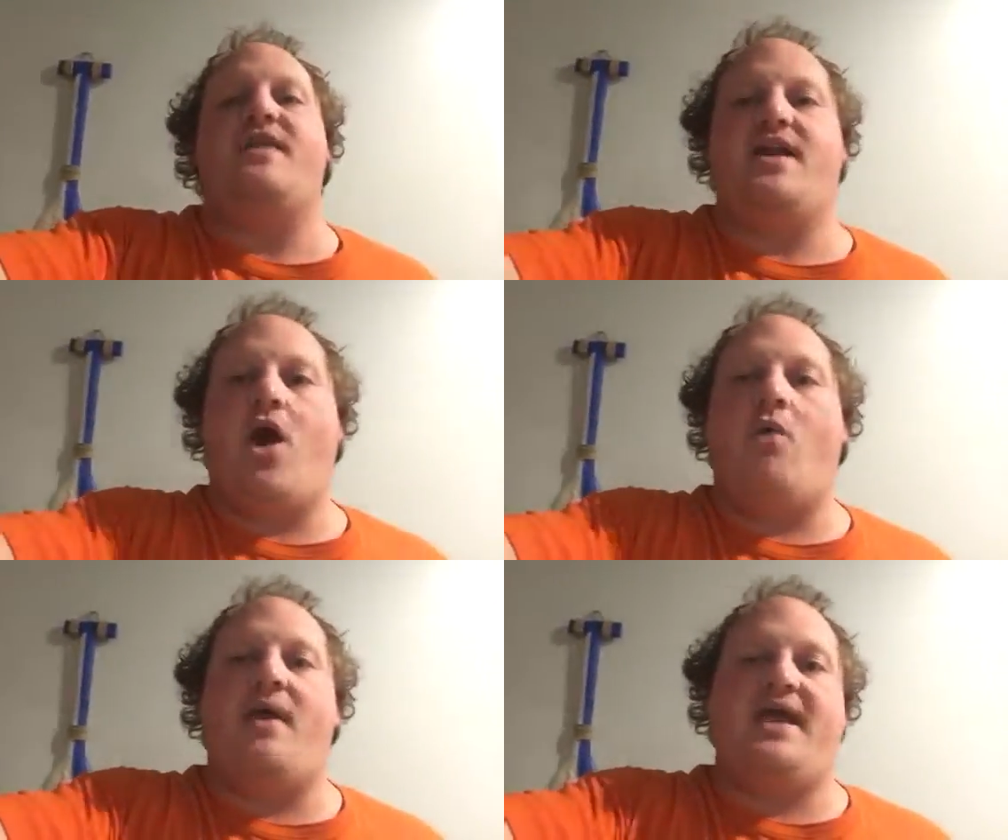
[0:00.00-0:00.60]
They
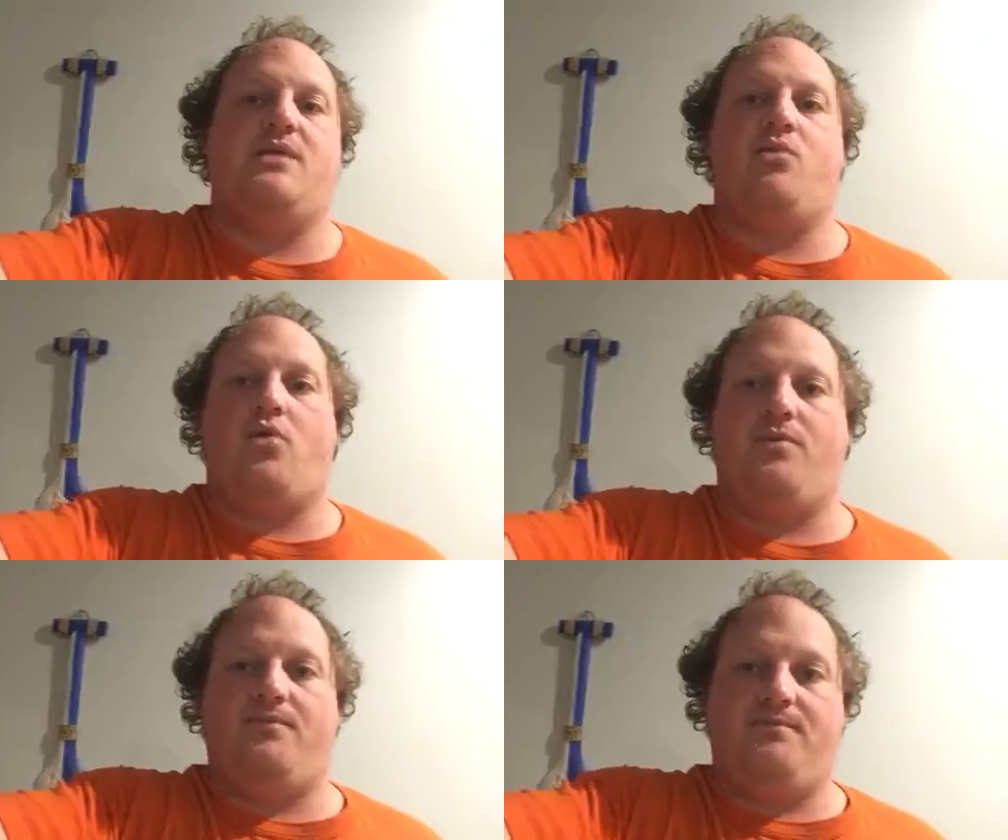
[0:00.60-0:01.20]
don't make it
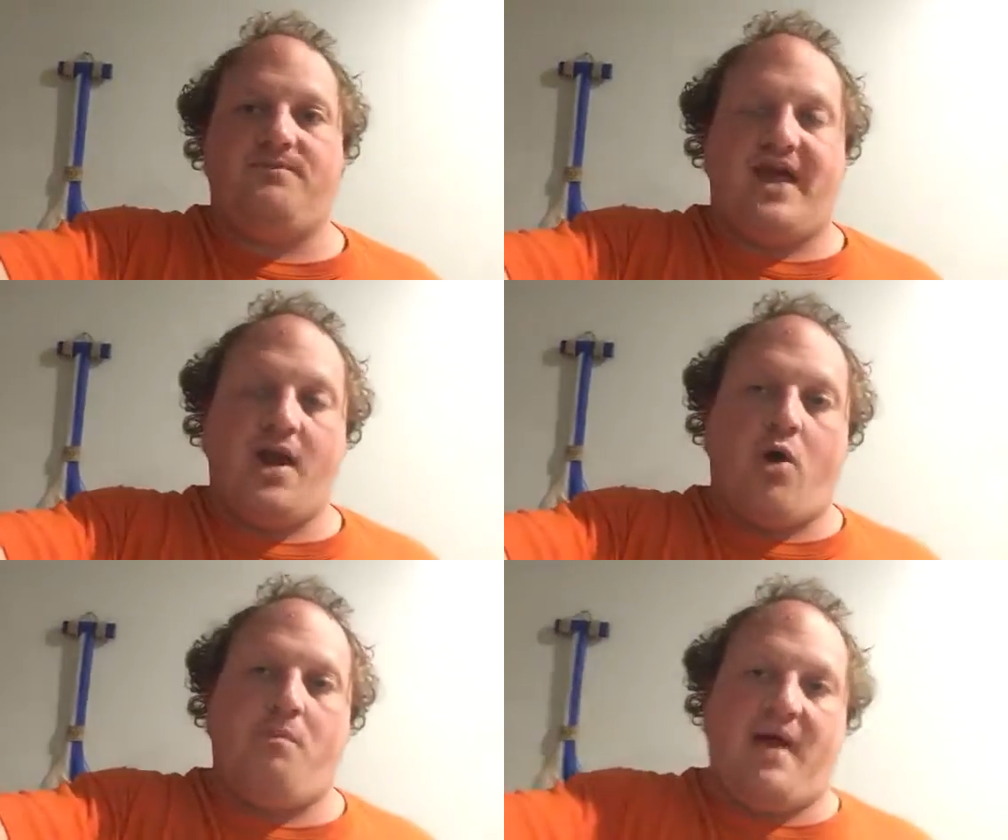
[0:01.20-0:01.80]
more, they
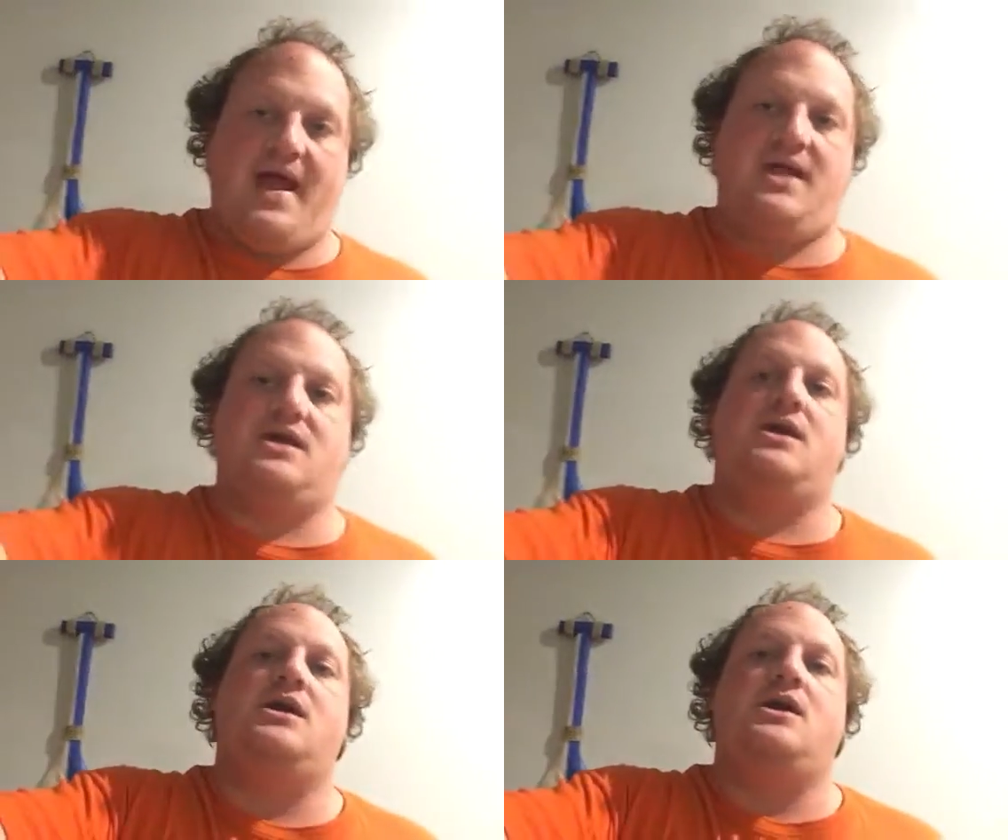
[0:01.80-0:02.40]
don't make